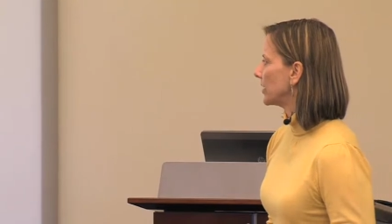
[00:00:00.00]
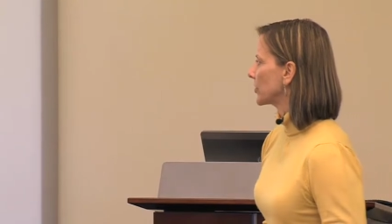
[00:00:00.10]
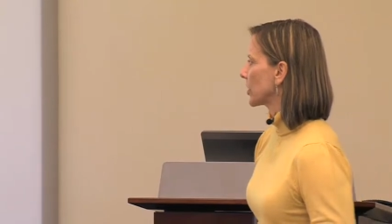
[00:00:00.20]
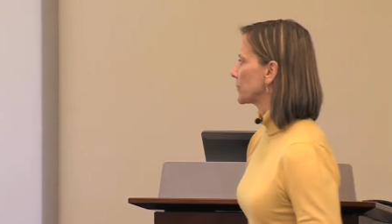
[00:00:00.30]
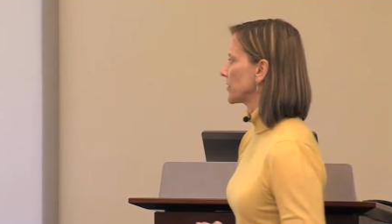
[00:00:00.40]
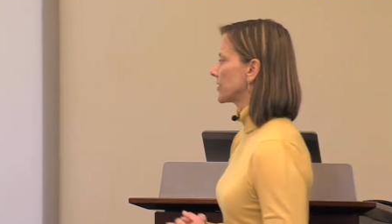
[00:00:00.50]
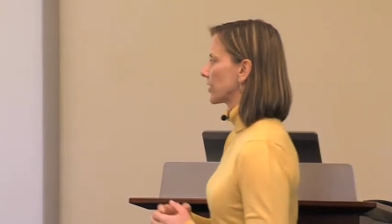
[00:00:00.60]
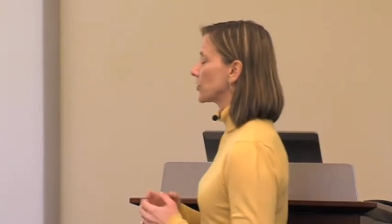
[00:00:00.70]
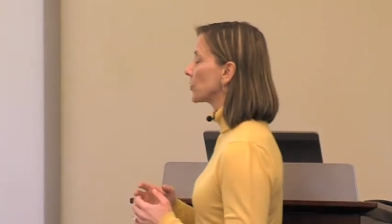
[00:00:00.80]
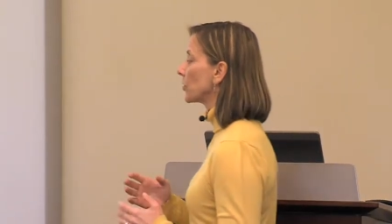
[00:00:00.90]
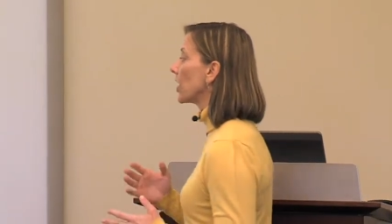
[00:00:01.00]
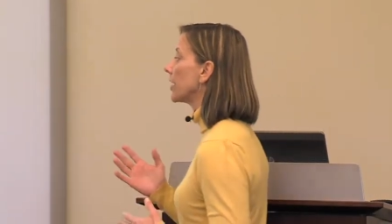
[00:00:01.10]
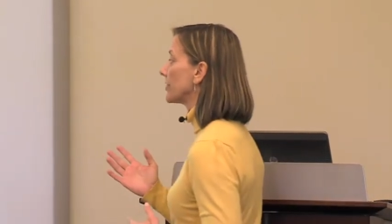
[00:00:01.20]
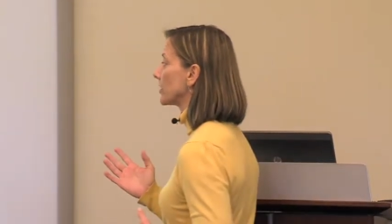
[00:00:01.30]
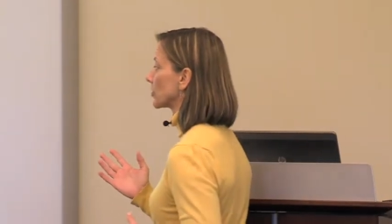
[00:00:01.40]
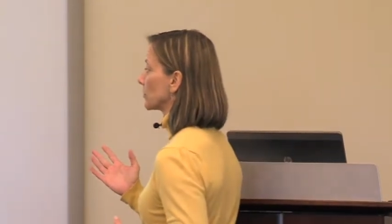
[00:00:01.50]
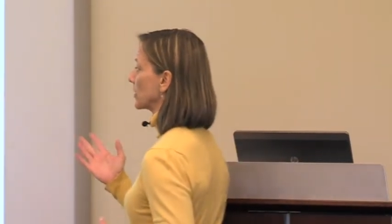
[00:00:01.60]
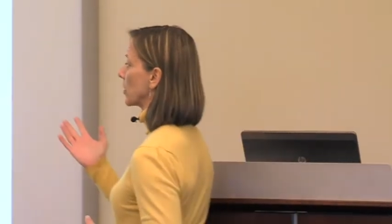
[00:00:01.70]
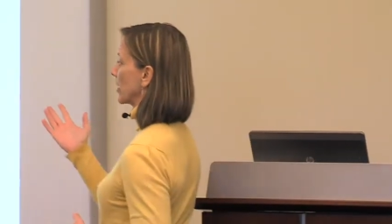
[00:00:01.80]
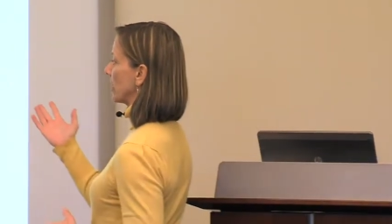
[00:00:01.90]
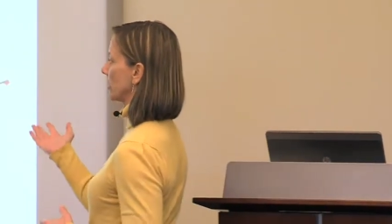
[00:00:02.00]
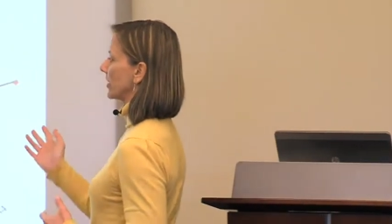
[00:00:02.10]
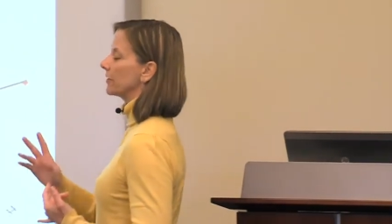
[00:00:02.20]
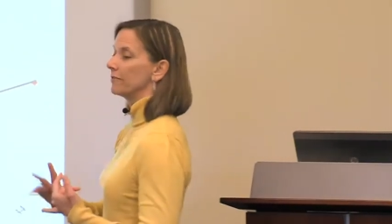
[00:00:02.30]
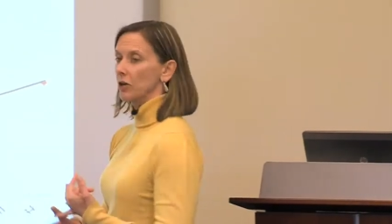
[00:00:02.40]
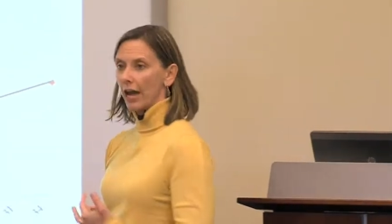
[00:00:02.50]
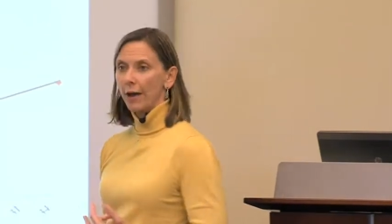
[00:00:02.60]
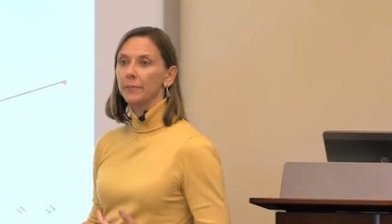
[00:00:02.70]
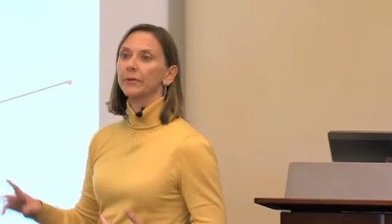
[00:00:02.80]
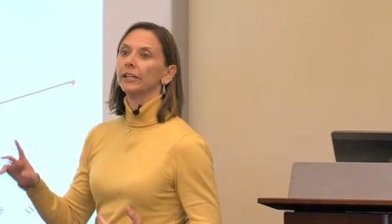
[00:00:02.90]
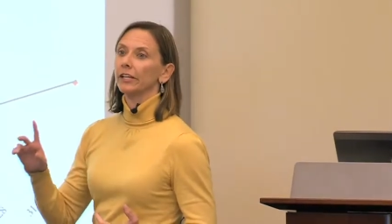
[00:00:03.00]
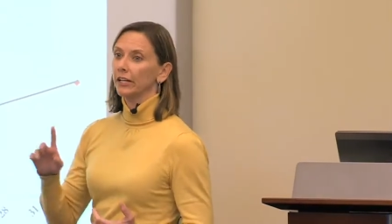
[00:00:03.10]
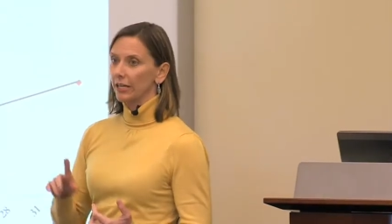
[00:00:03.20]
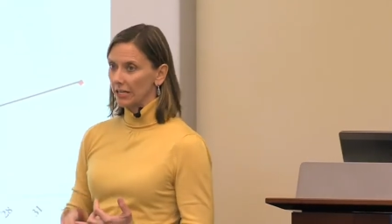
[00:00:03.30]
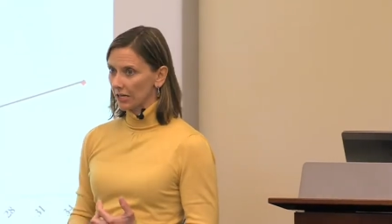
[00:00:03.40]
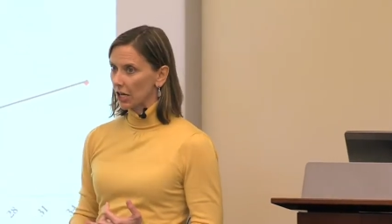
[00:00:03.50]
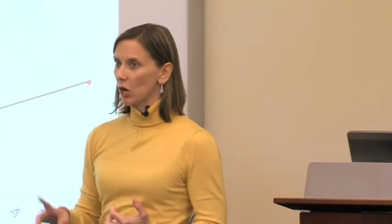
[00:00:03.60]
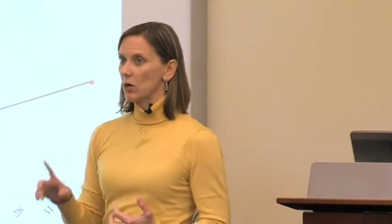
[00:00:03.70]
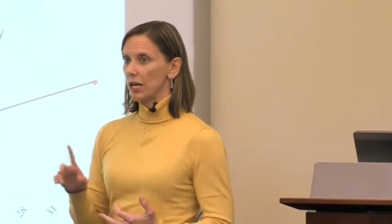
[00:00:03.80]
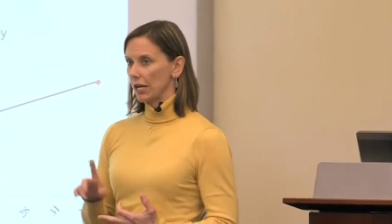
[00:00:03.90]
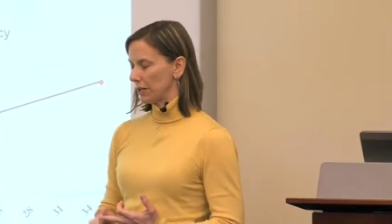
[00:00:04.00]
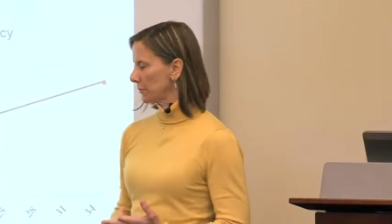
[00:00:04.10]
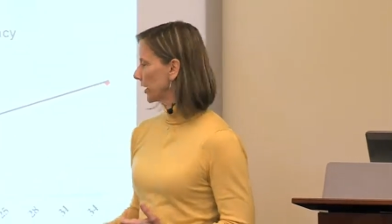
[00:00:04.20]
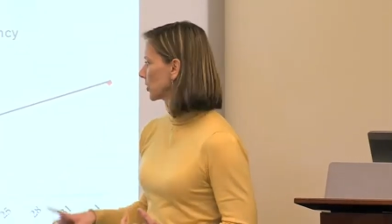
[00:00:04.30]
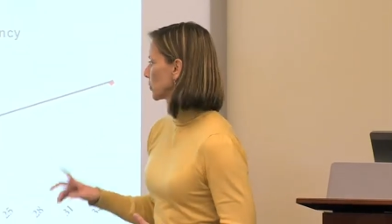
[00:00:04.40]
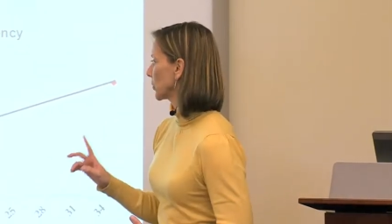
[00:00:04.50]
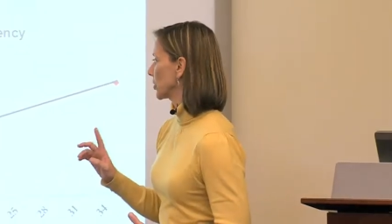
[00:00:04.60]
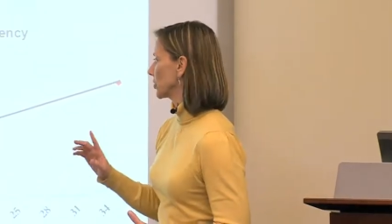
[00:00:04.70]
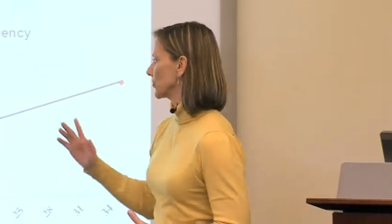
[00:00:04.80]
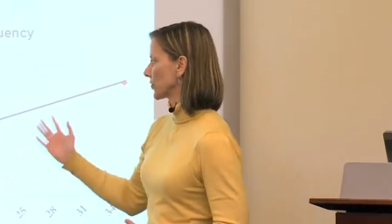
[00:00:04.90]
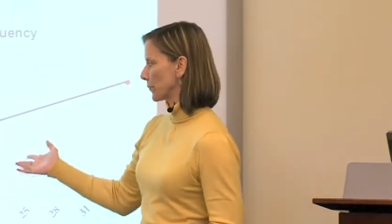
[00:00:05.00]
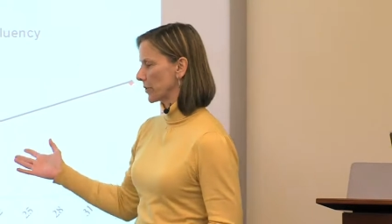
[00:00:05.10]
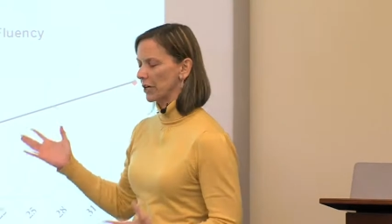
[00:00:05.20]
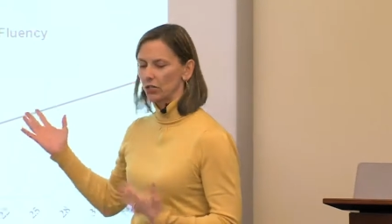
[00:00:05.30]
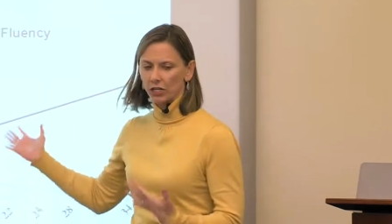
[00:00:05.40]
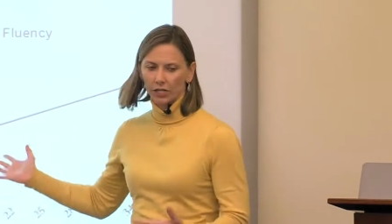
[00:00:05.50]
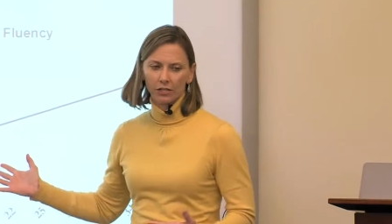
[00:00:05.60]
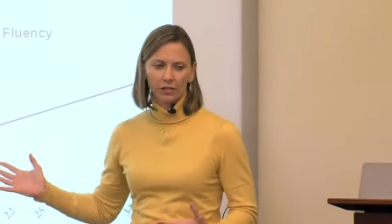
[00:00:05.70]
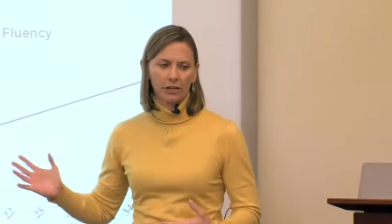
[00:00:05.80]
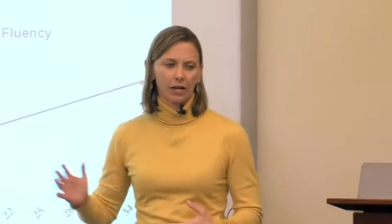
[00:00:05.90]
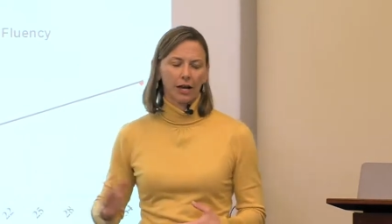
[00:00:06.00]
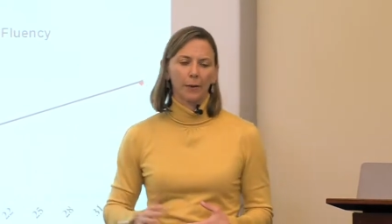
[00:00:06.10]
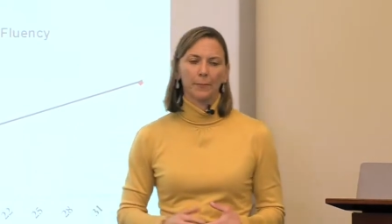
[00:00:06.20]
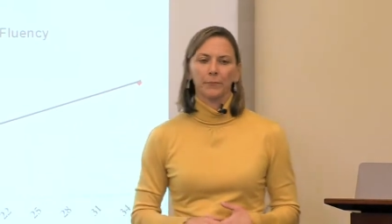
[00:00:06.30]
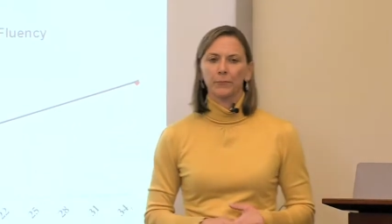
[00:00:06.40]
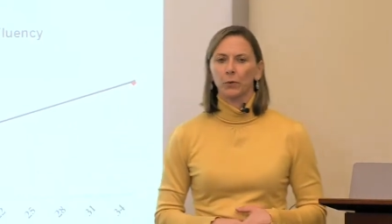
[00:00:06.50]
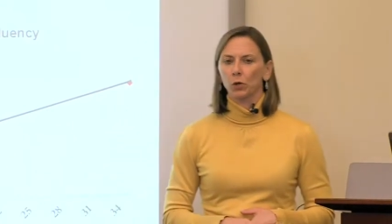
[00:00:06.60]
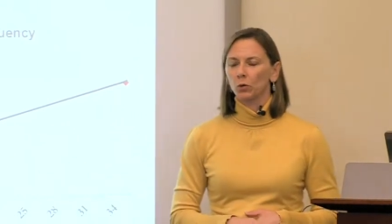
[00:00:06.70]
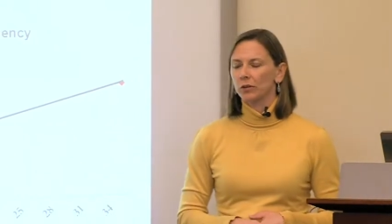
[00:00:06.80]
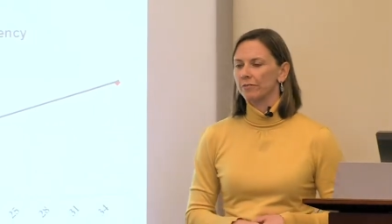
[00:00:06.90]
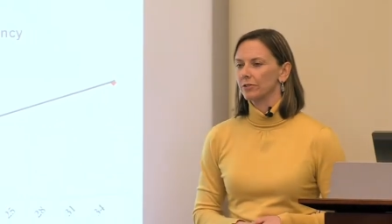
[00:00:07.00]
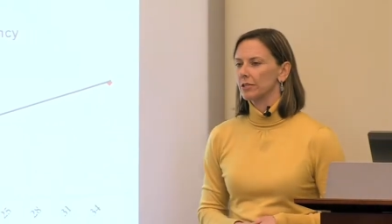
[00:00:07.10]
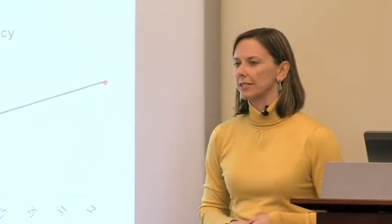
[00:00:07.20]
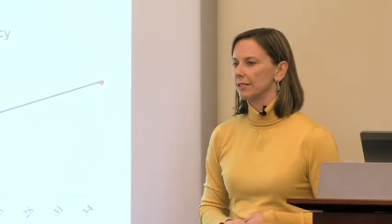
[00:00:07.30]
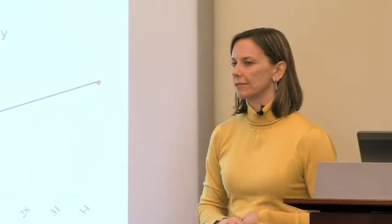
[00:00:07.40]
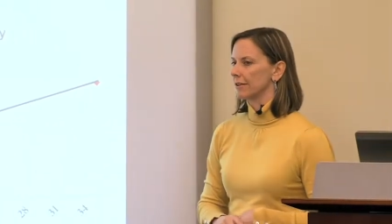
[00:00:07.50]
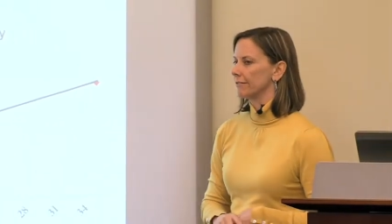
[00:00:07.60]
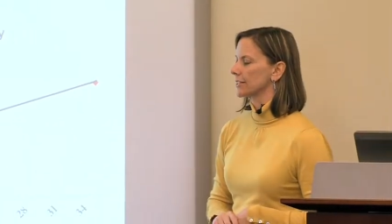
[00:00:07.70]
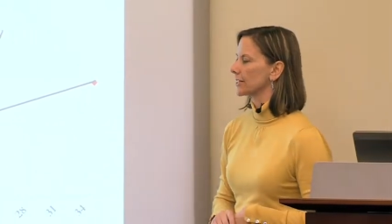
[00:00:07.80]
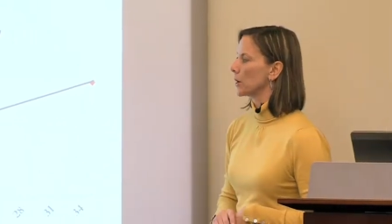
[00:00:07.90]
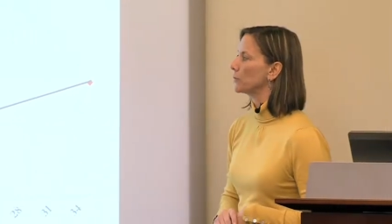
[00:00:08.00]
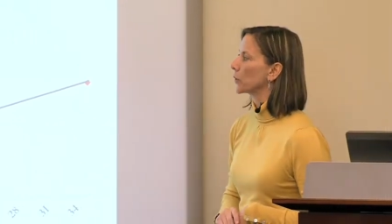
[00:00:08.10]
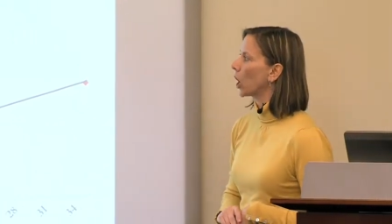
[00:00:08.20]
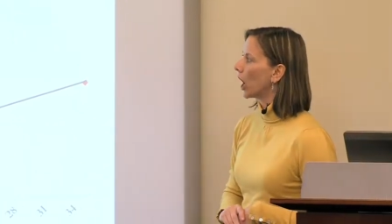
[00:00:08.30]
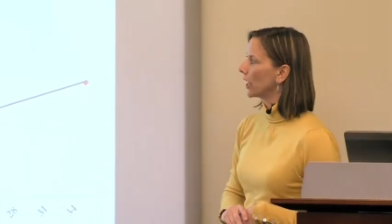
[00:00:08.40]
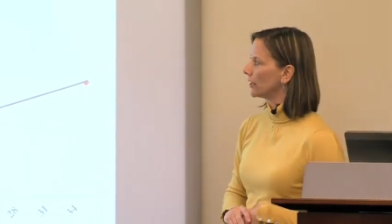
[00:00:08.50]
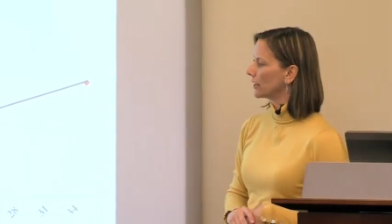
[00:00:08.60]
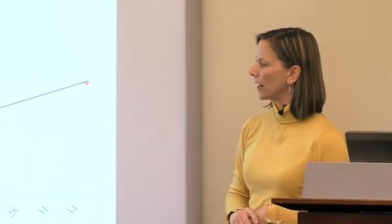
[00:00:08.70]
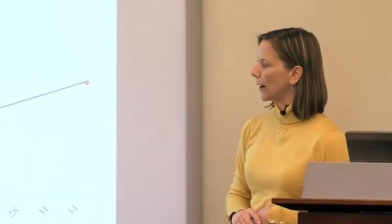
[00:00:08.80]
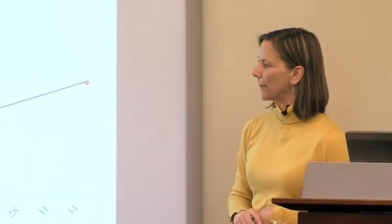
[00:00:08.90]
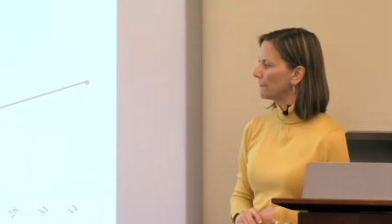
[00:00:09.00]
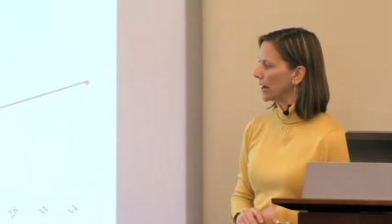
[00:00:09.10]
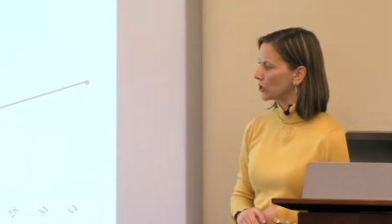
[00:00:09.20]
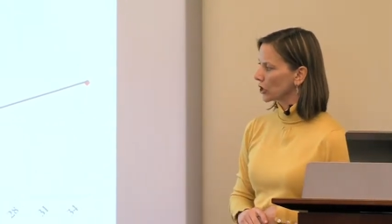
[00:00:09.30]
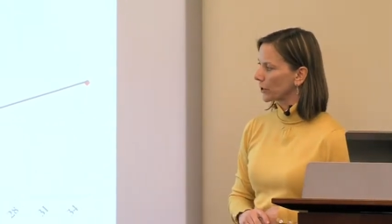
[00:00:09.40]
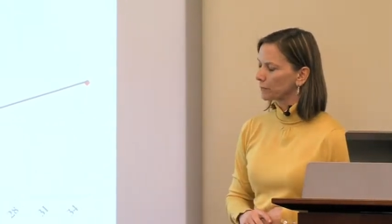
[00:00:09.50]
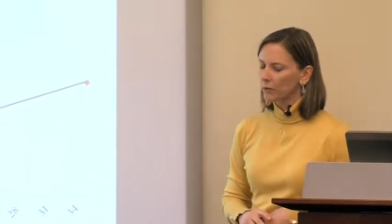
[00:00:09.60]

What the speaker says: in terms of the text, so a lot of things could be going on here. Vocabulary, decoding, irregular words, comprehension. Oral reading fluency is obviously a broad measure.